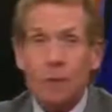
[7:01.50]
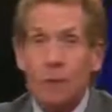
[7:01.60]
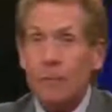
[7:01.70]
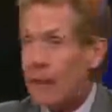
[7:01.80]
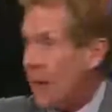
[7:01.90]
of
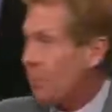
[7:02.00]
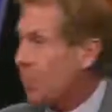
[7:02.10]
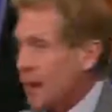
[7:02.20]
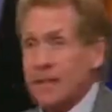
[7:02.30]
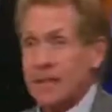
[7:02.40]
them got
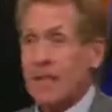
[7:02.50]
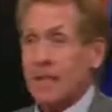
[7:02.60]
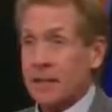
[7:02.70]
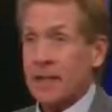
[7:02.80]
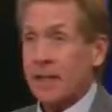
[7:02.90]
pick
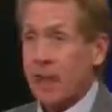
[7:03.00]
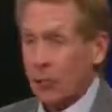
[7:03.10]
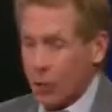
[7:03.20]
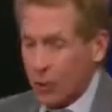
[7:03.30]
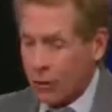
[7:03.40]
six, got
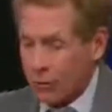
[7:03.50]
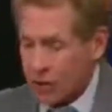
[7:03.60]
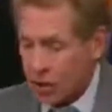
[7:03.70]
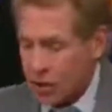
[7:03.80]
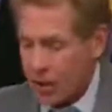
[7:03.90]
returned for
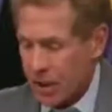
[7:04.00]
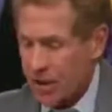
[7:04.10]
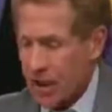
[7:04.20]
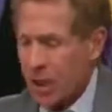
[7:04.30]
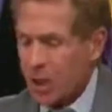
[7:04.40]

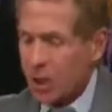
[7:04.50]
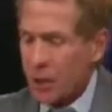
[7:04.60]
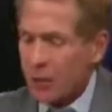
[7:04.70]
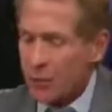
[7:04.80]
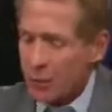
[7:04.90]
touchdowns. So
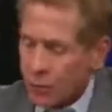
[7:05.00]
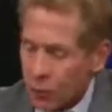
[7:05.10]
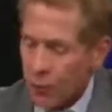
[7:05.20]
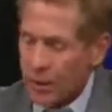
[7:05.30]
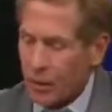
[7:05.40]
he threw
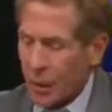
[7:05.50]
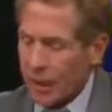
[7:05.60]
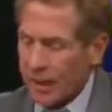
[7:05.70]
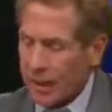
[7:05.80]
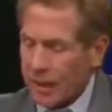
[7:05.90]
3 in one
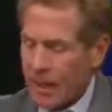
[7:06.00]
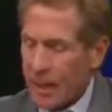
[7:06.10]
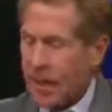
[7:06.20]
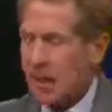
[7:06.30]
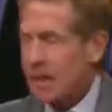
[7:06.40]
game.
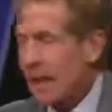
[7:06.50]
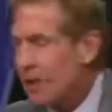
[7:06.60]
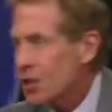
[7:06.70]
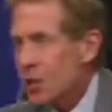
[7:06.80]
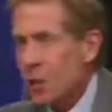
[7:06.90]

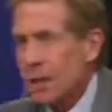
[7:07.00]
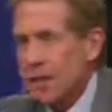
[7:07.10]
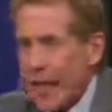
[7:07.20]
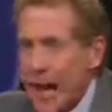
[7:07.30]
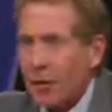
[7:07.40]
Last year,
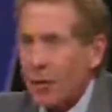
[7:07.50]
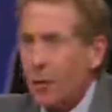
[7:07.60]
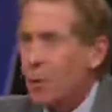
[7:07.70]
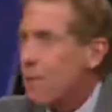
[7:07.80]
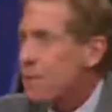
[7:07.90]
Dak
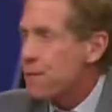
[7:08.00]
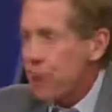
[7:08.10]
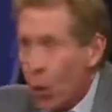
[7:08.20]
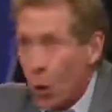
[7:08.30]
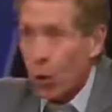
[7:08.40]
threw
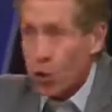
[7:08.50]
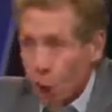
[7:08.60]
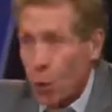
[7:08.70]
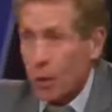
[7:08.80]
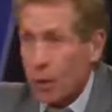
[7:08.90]
4
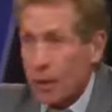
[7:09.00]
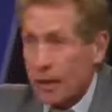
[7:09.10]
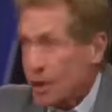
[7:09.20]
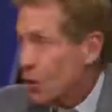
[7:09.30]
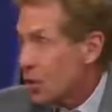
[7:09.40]
total
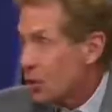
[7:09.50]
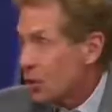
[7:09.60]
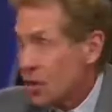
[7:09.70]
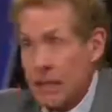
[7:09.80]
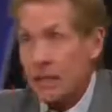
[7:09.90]
in
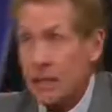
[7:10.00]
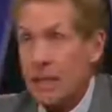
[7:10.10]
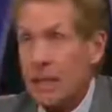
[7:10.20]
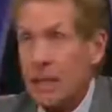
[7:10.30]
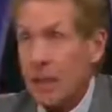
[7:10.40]

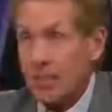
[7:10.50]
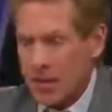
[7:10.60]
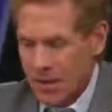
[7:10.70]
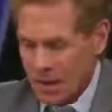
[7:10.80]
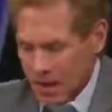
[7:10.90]
16 games.